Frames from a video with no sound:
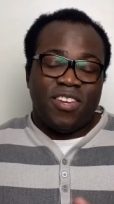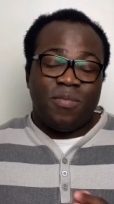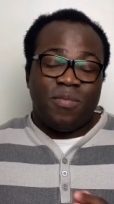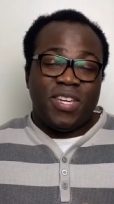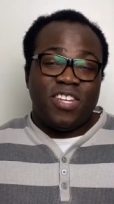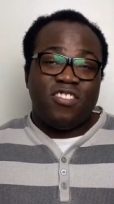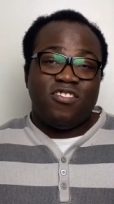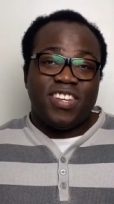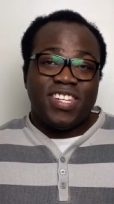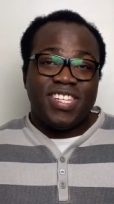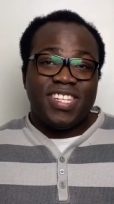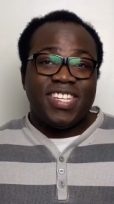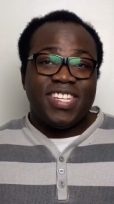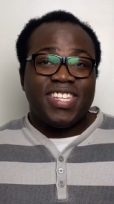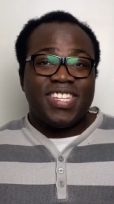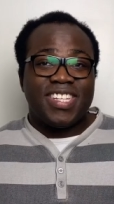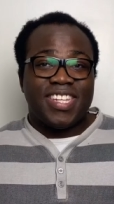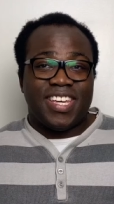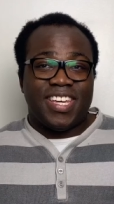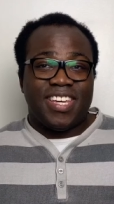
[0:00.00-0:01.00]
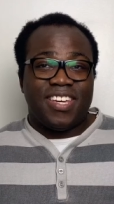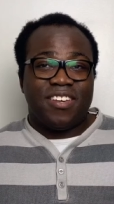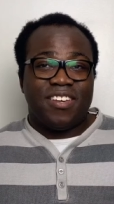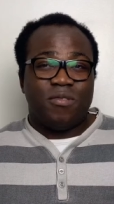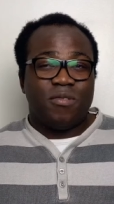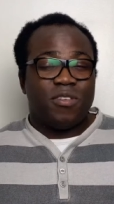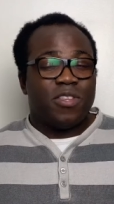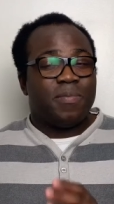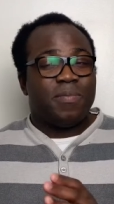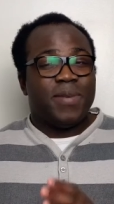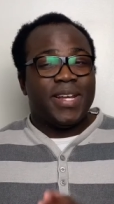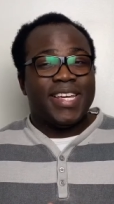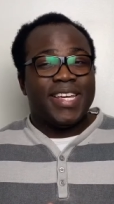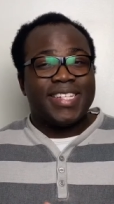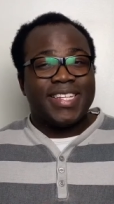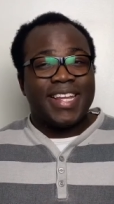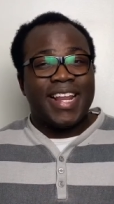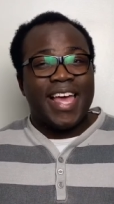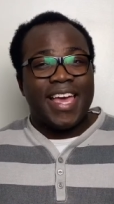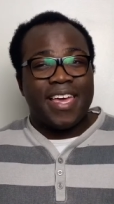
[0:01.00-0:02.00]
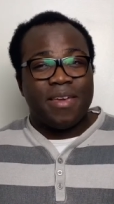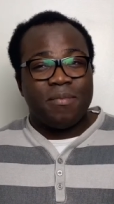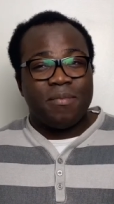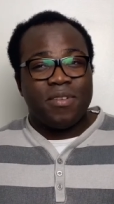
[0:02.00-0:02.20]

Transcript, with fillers: interesting to see whether Blink's claim